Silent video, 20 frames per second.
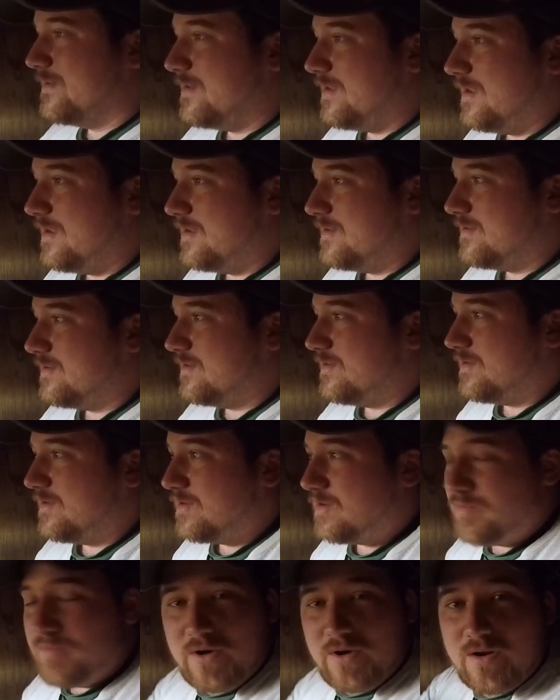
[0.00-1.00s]
is, is
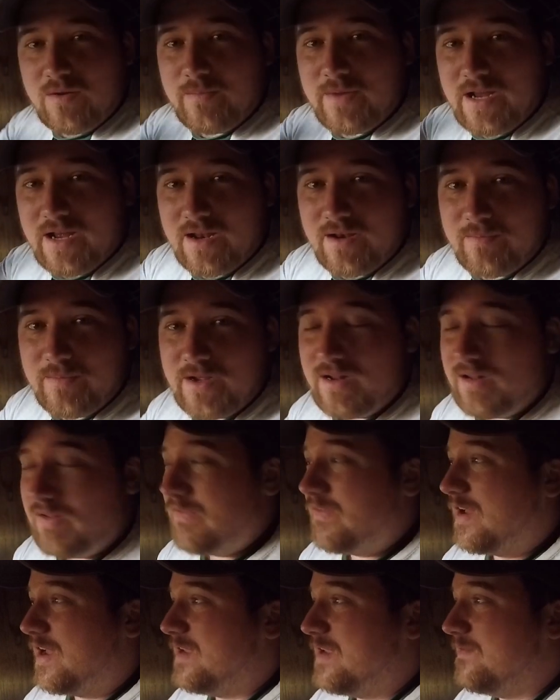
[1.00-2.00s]
you can put them out in the middle
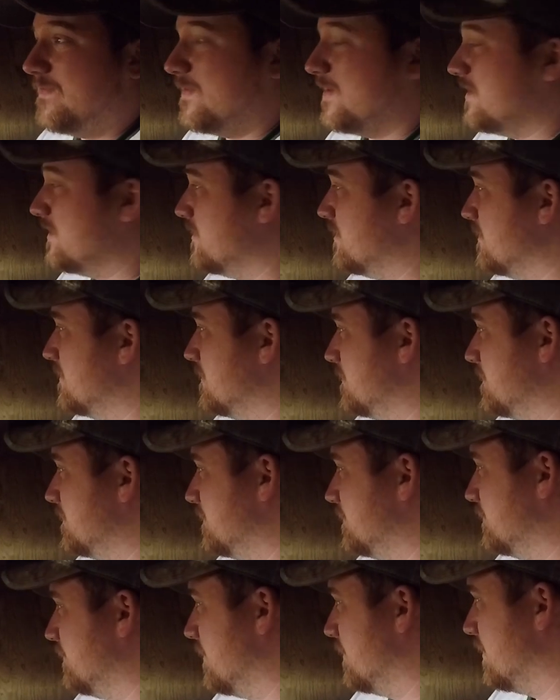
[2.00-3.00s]
of a hay field
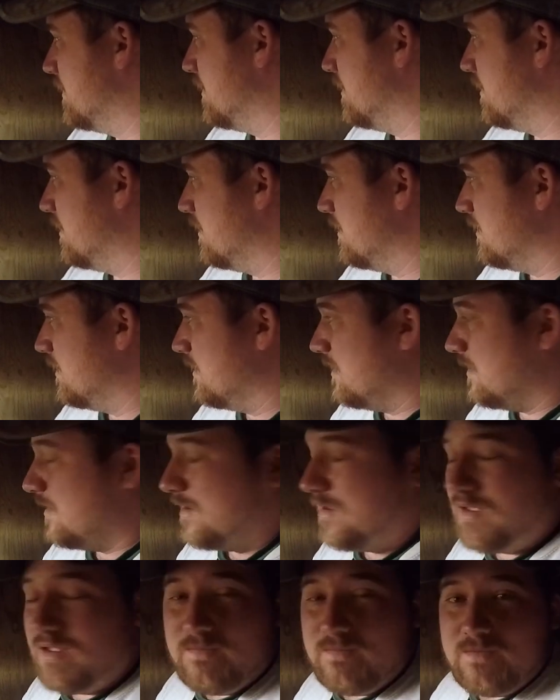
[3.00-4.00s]

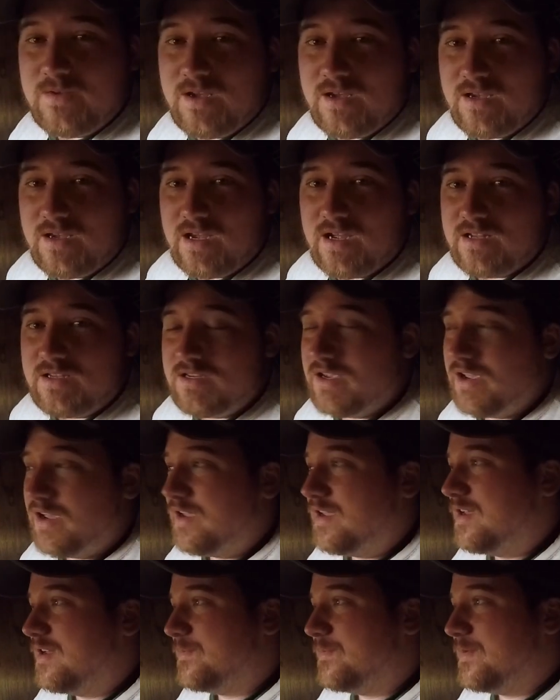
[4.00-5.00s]
if you ain't got your
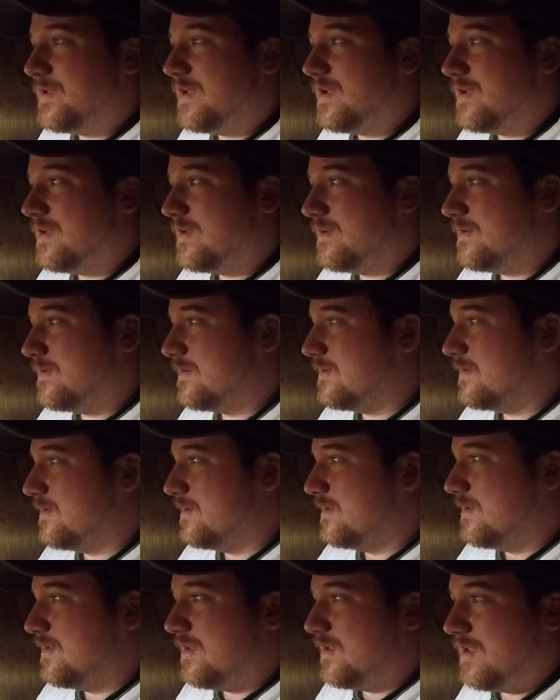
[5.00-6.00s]
hay up yet,
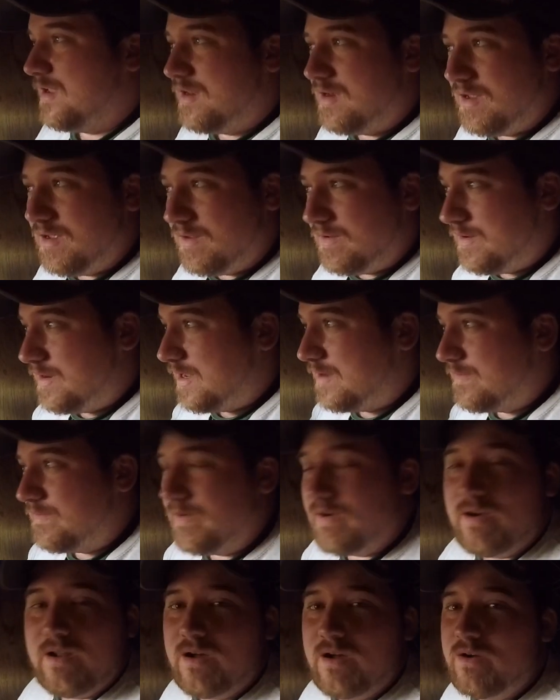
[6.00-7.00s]
and they'll
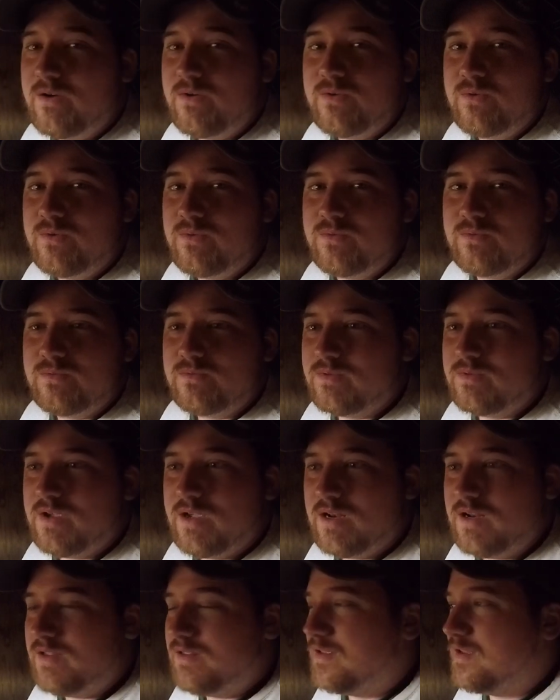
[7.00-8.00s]
never know
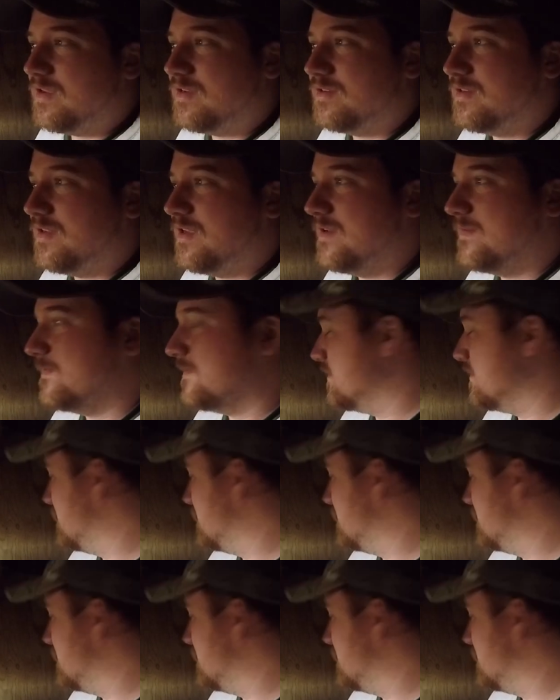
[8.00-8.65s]
anything's different.